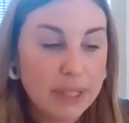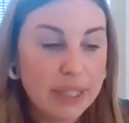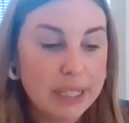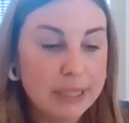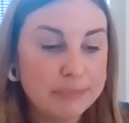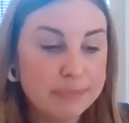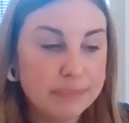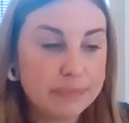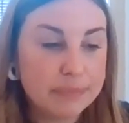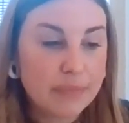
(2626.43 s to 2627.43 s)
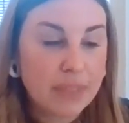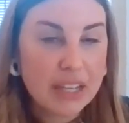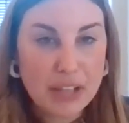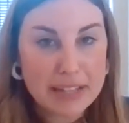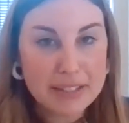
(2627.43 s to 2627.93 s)
um,
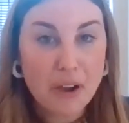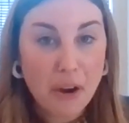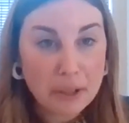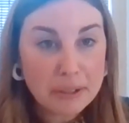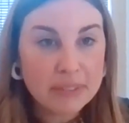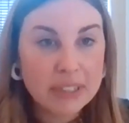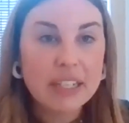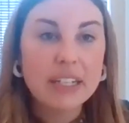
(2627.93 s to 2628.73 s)
glass art